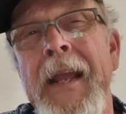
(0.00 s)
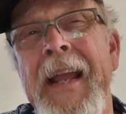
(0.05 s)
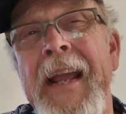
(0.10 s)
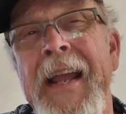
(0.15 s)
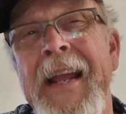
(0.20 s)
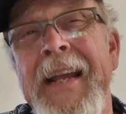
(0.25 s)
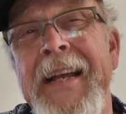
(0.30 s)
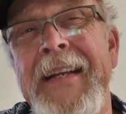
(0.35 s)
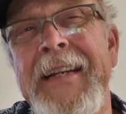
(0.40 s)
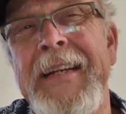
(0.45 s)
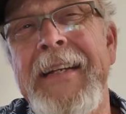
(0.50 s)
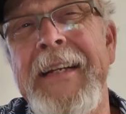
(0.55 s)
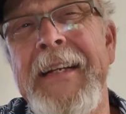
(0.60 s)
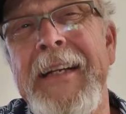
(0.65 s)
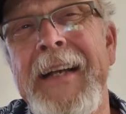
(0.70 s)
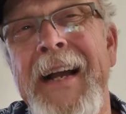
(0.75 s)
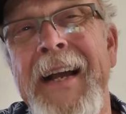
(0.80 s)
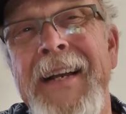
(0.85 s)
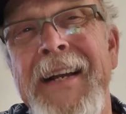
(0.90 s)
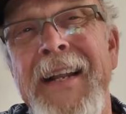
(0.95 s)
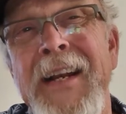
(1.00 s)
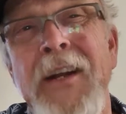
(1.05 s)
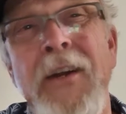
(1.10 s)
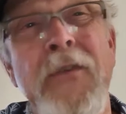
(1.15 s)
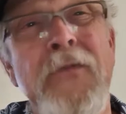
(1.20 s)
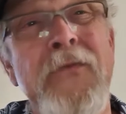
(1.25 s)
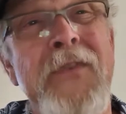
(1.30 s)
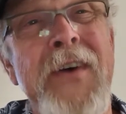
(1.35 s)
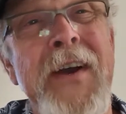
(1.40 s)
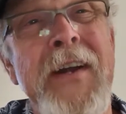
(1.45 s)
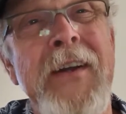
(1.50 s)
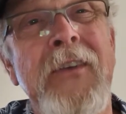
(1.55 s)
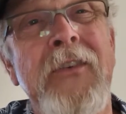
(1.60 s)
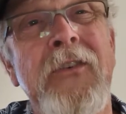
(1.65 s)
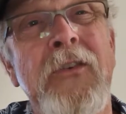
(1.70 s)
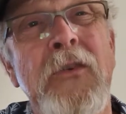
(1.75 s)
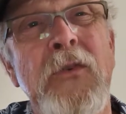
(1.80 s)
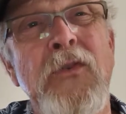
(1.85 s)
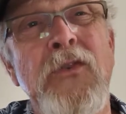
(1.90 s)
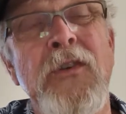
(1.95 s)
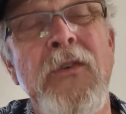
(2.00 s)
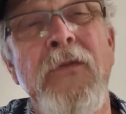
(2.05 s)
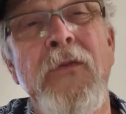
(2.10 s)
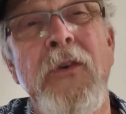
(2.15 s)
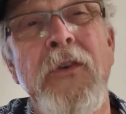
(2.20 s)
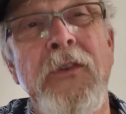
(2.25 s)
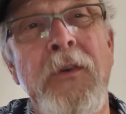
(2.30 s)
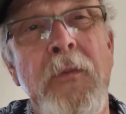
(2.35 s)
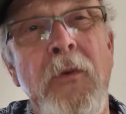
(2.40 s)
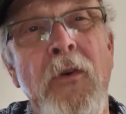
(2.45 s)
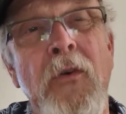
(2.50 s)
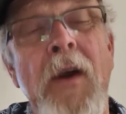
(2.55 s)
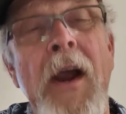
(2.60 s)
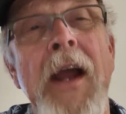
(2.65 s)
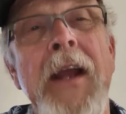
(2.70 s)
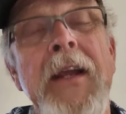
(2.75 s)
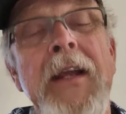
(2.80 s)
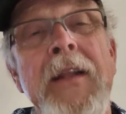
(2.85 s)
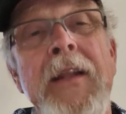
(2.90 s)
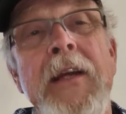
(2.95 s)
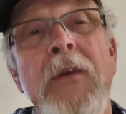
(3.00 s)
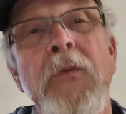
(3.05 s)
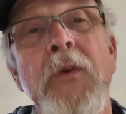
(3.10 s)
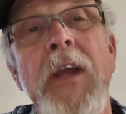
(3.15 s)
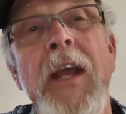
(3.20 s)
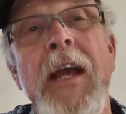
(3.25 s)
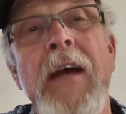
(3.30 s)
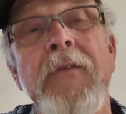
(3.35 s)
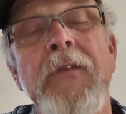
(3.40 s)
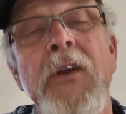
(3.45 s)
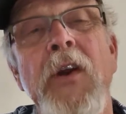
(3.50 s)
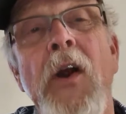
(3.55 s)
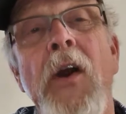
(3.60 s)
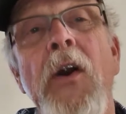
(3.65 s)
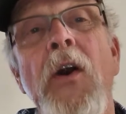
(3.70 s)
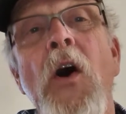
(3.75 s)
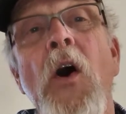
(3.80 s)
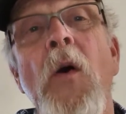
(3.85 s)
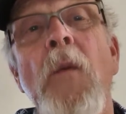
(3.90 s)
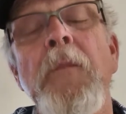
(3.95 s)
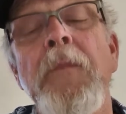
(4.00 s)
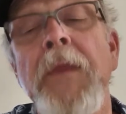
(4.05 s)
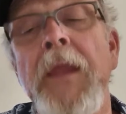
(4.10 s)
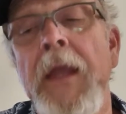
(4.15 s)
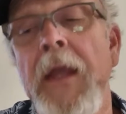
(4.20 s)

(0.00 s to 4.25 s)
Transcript: And I needed to find a solution for some cracking that we have in our home.